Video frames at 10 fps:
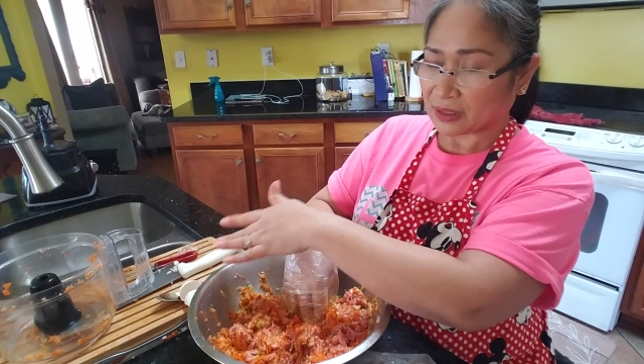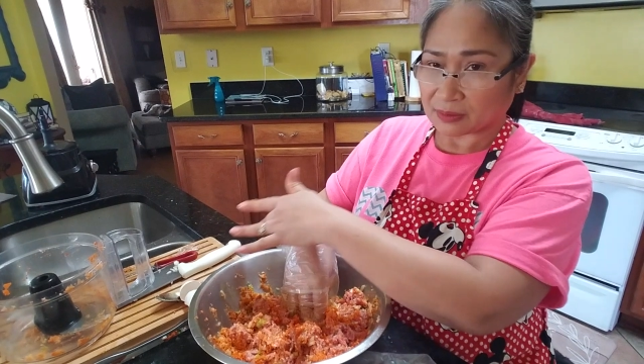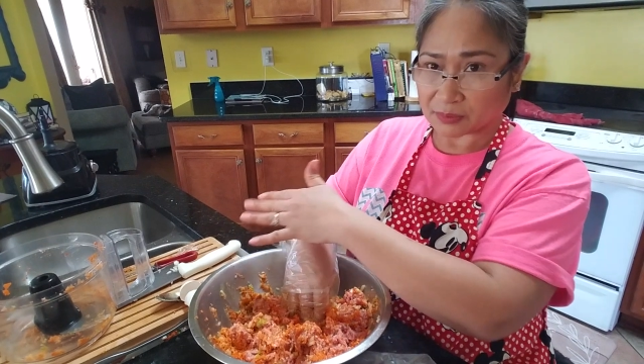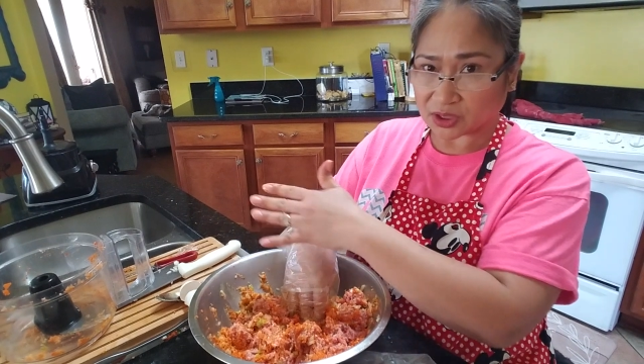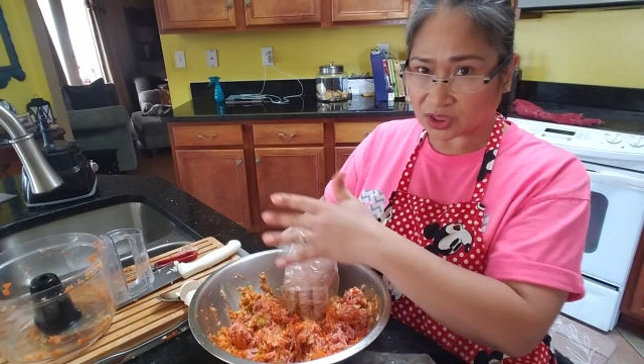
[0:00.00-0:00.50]

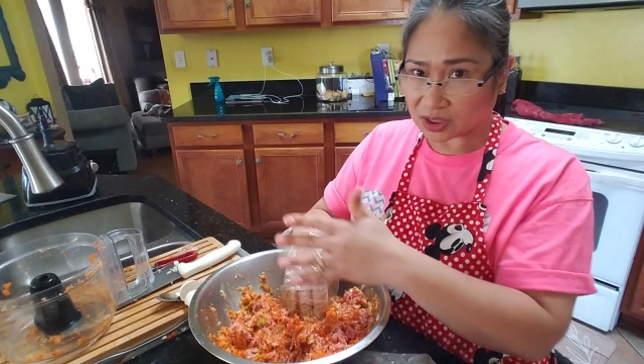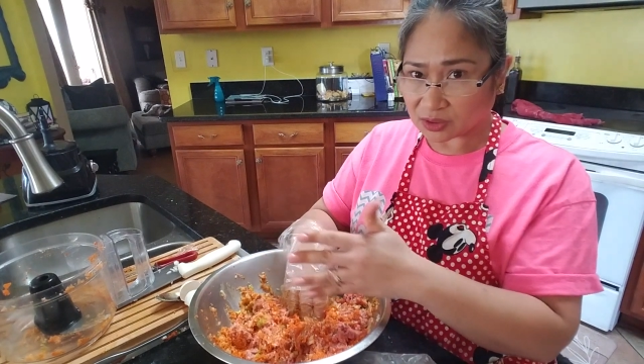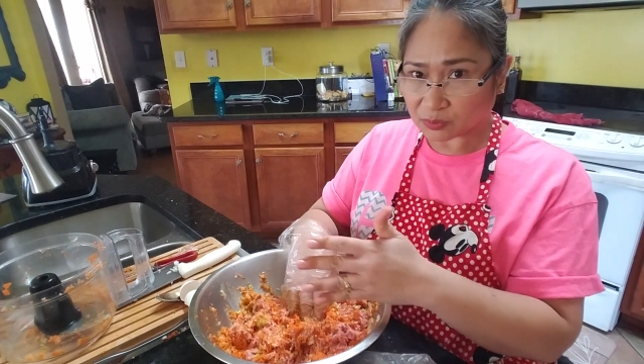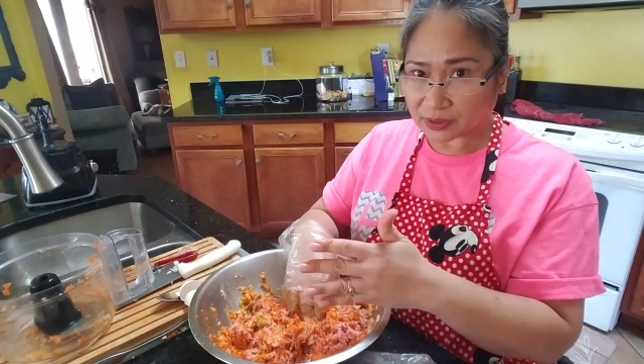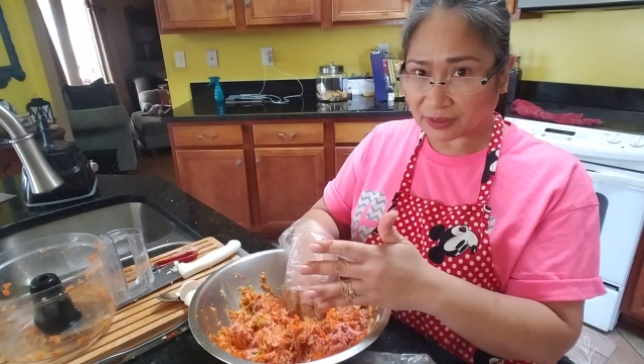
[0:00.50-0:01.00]
machine
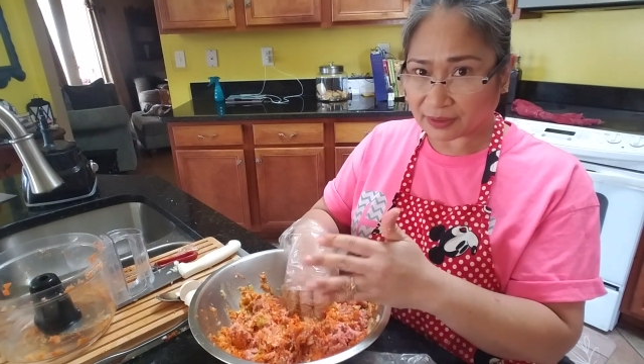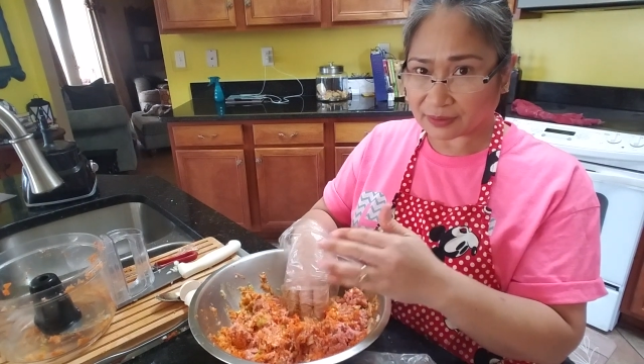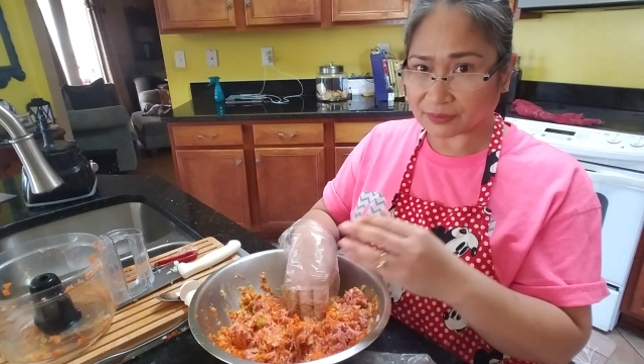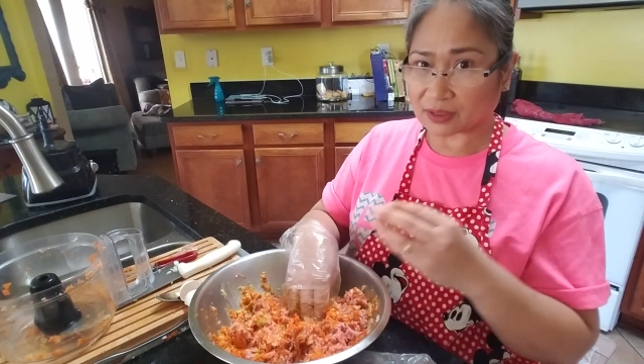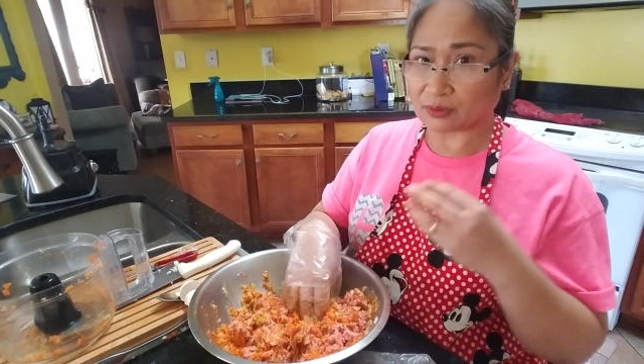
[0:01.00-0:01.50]
with
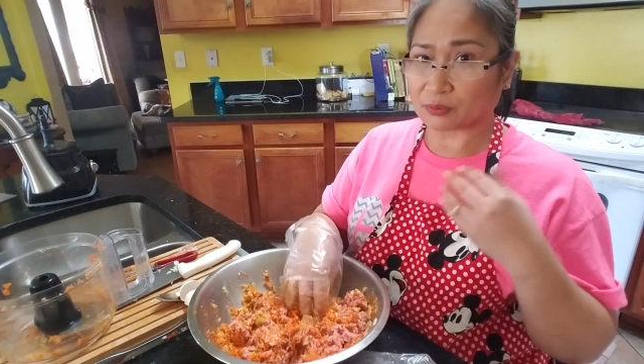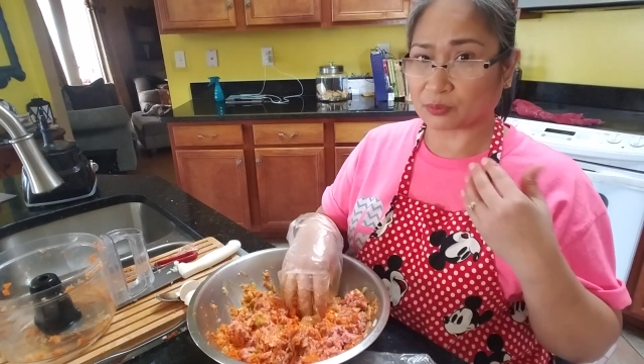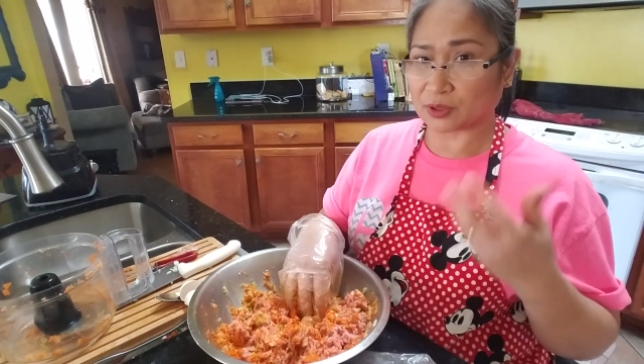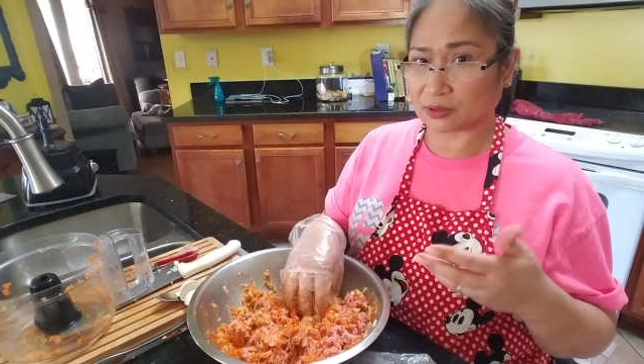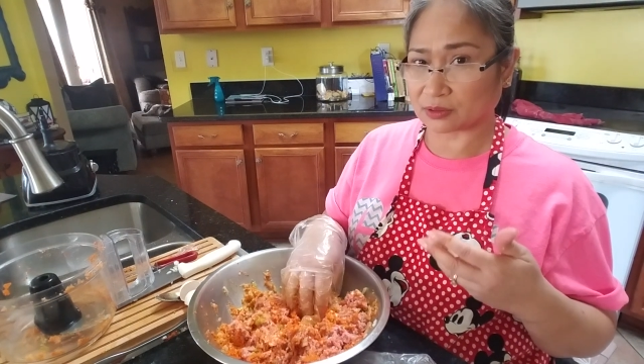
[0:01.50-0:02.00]
that. It
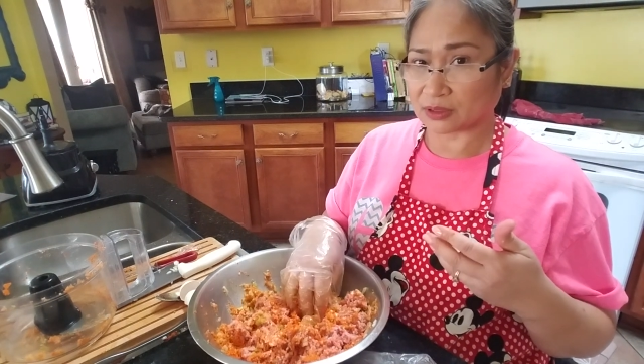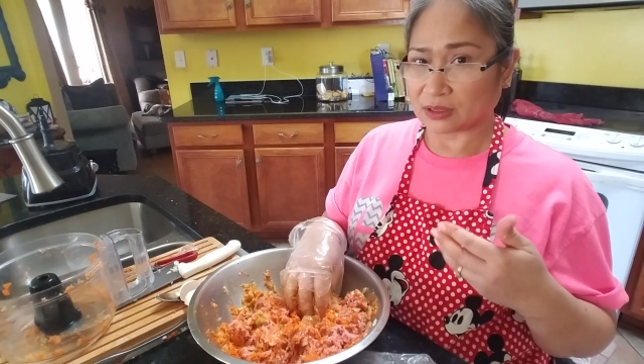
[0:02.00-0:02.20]
will